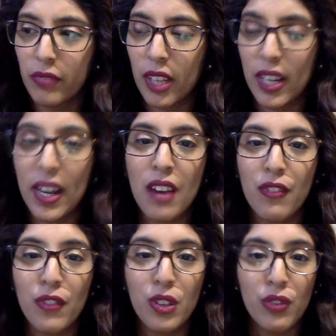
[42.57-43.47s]
And I got a
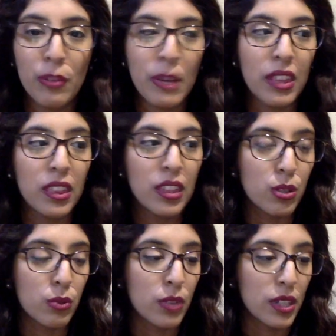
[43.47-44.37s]
few for my
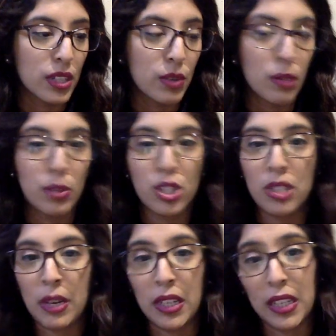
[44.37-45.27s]
little one as well, but she
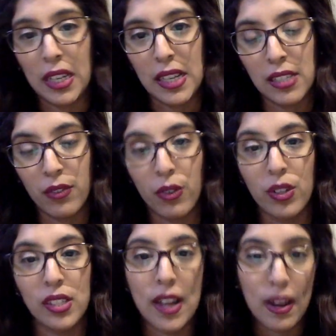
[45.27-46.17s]
mainly gets, of
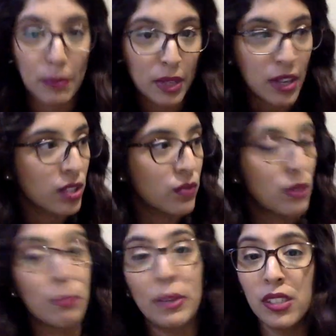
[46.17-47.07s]
course, the hand me downs
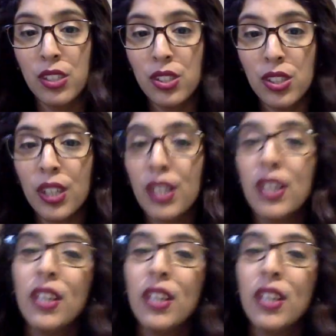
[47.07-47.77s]
from Big Sister.